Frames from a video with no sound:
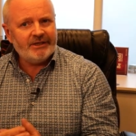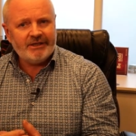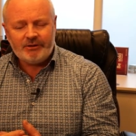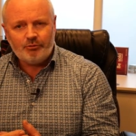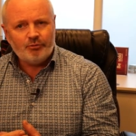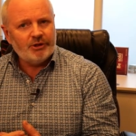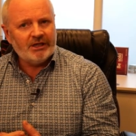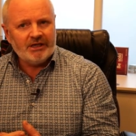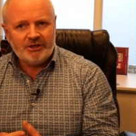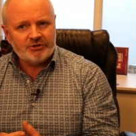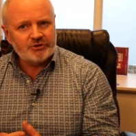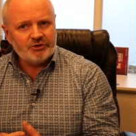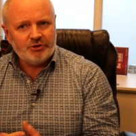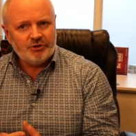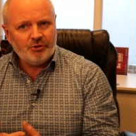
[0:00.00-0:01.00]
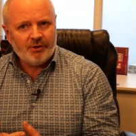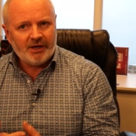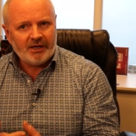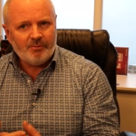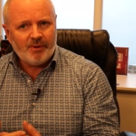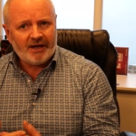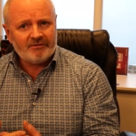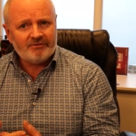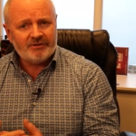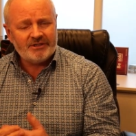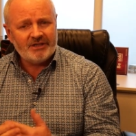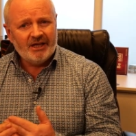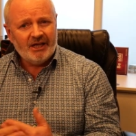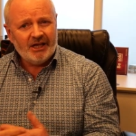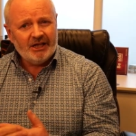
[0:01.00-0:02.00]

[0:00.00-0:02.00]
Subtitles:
It really doesn't do you any benefits.